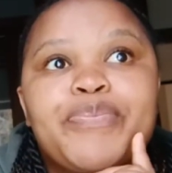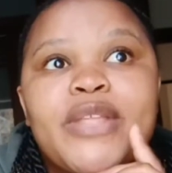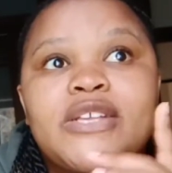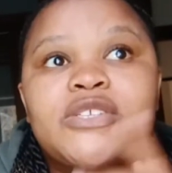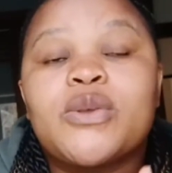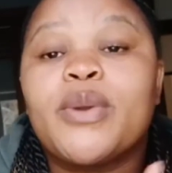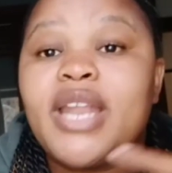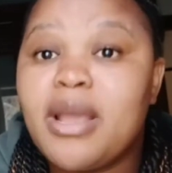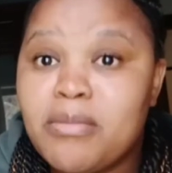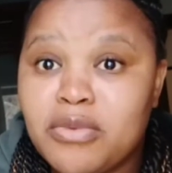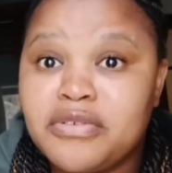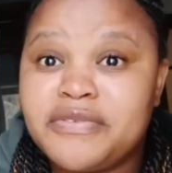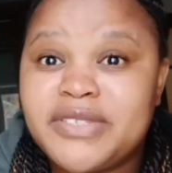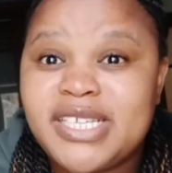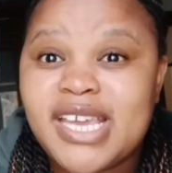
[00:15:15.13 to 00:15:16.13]
So when I
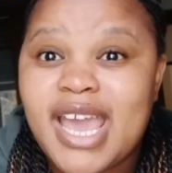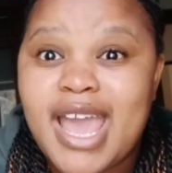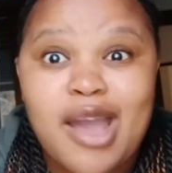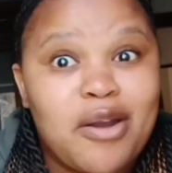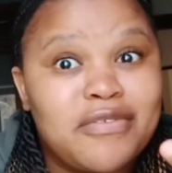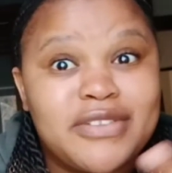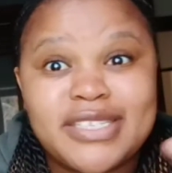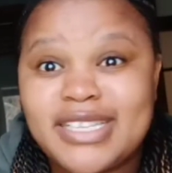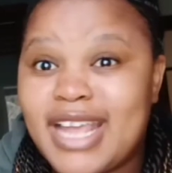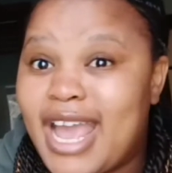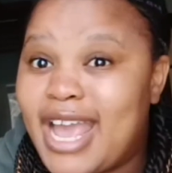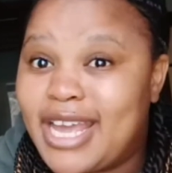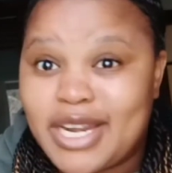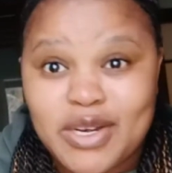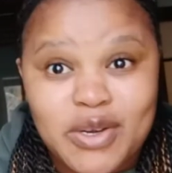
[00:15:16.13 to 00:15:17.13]
moved here, obviously I
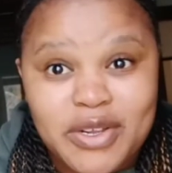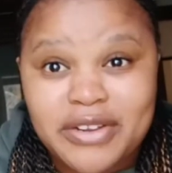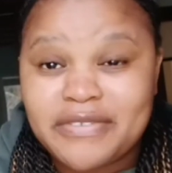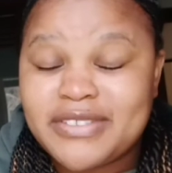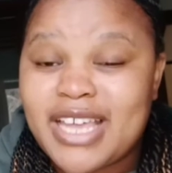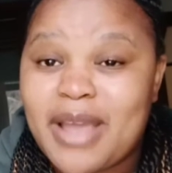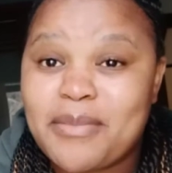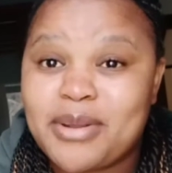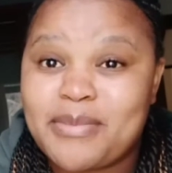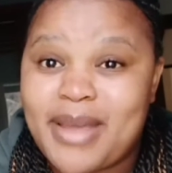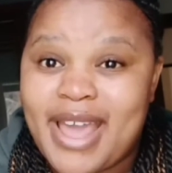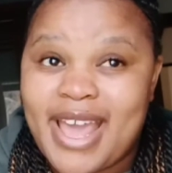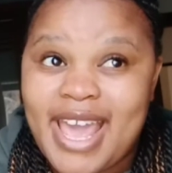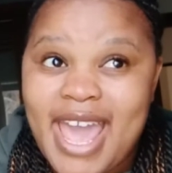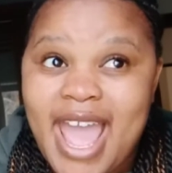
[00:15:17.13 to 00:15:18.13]
had a lot of time in
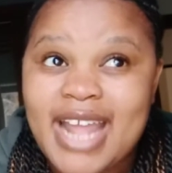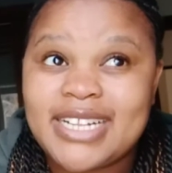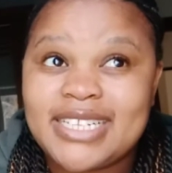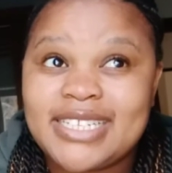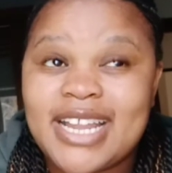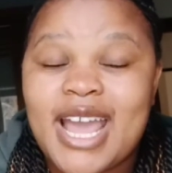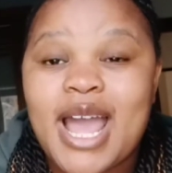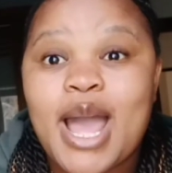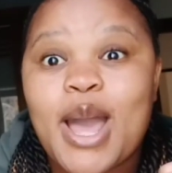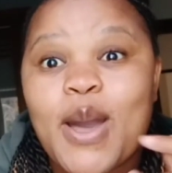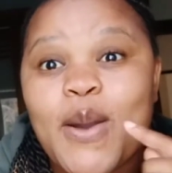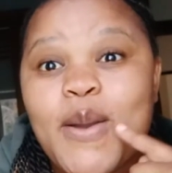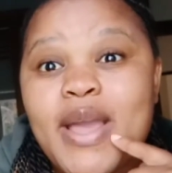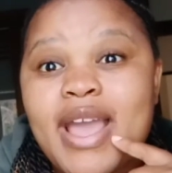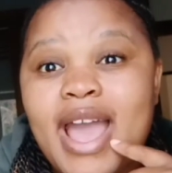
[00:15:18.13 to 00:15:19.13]
my hand
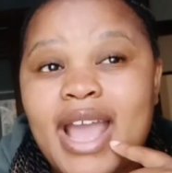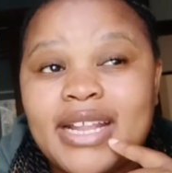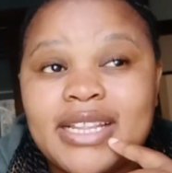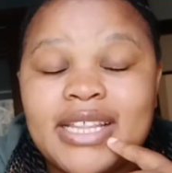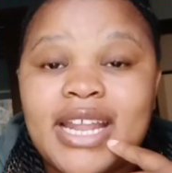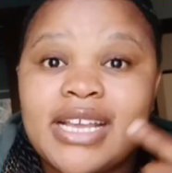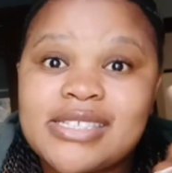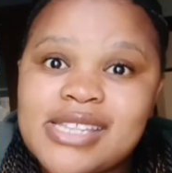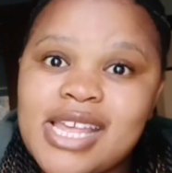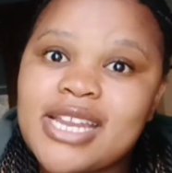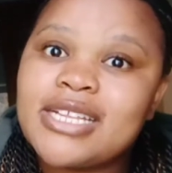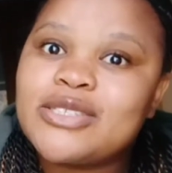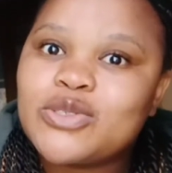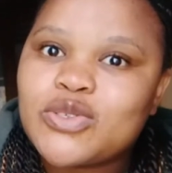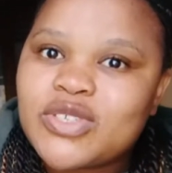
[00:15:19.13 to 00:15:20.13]
now, and when I
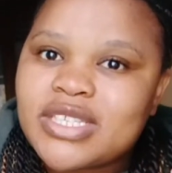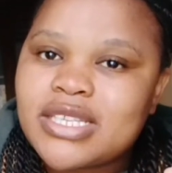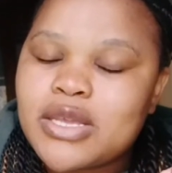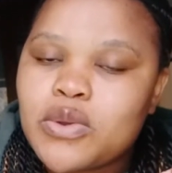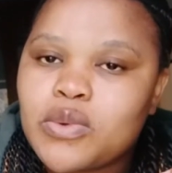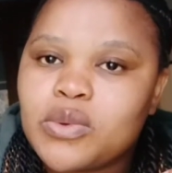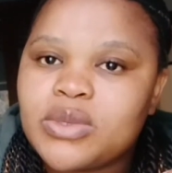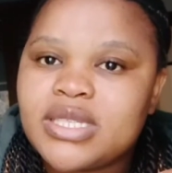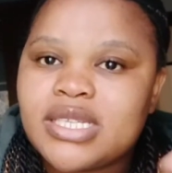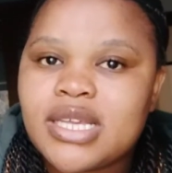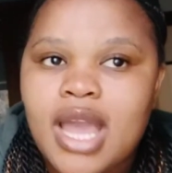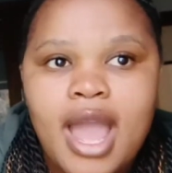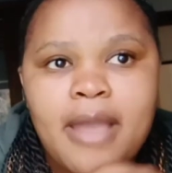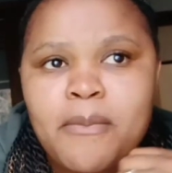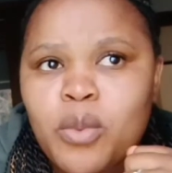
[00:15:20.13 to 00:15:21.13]
started to see Wuguti,
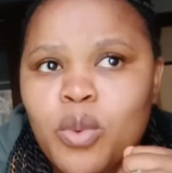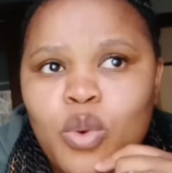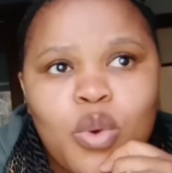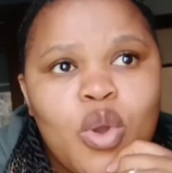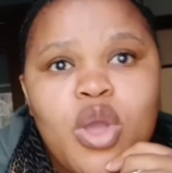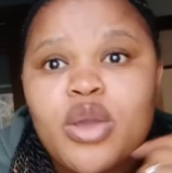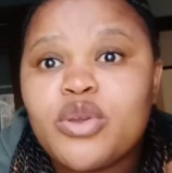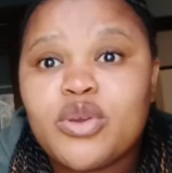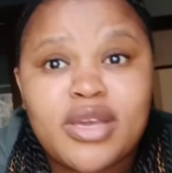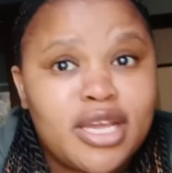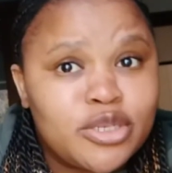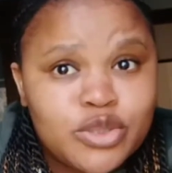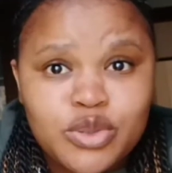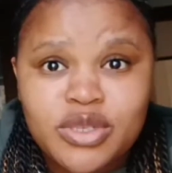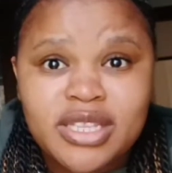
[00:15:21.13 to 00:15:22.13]
hi boo, you
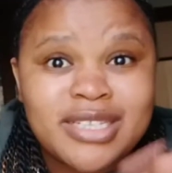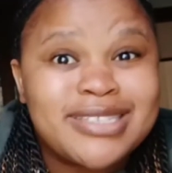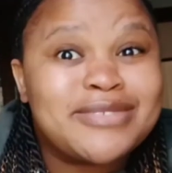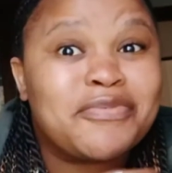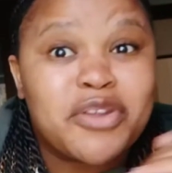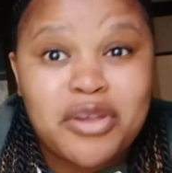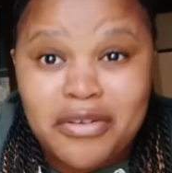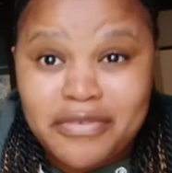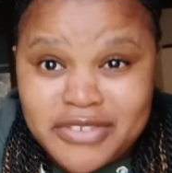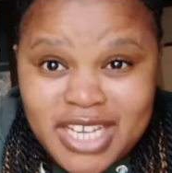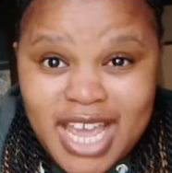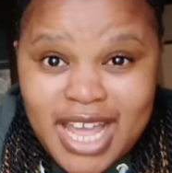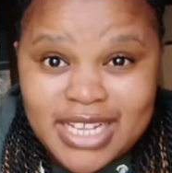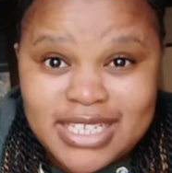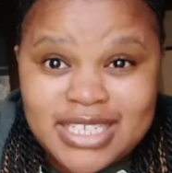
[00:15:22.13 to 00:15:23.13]
can do this free of
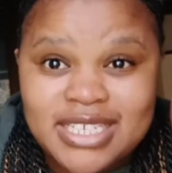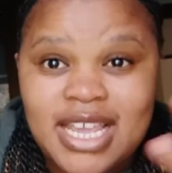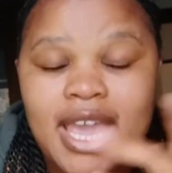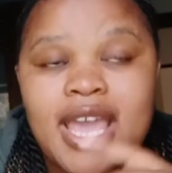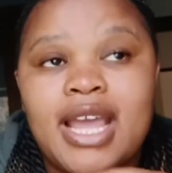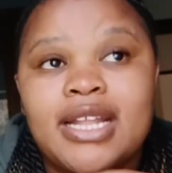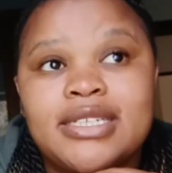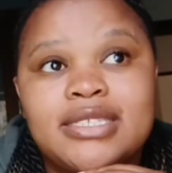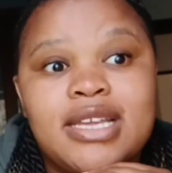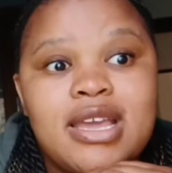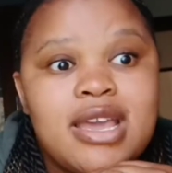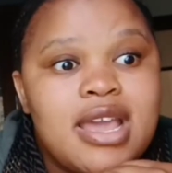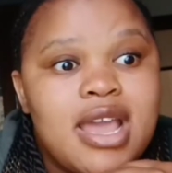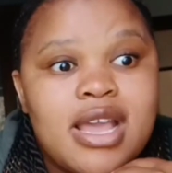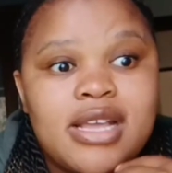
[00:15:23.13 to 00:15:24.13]
charge, and
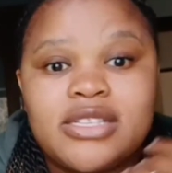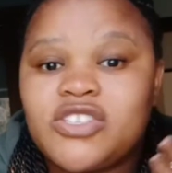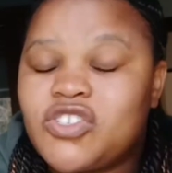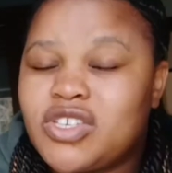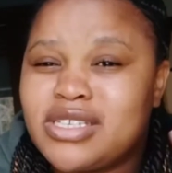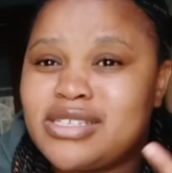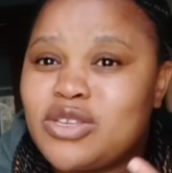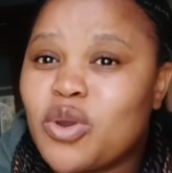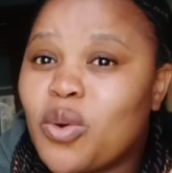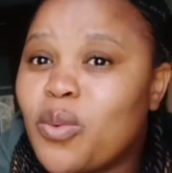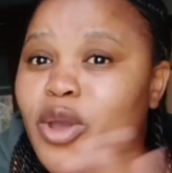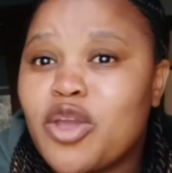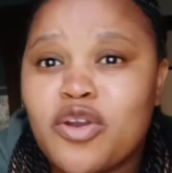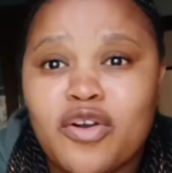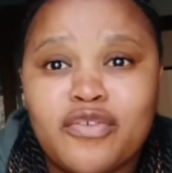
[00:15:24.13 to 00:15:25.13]
it's just your
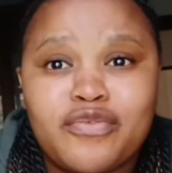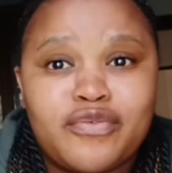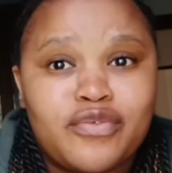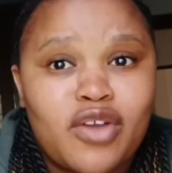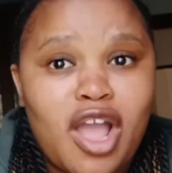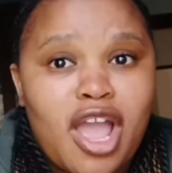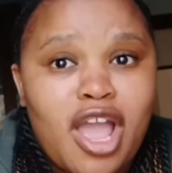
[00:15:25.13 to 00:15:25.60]
way of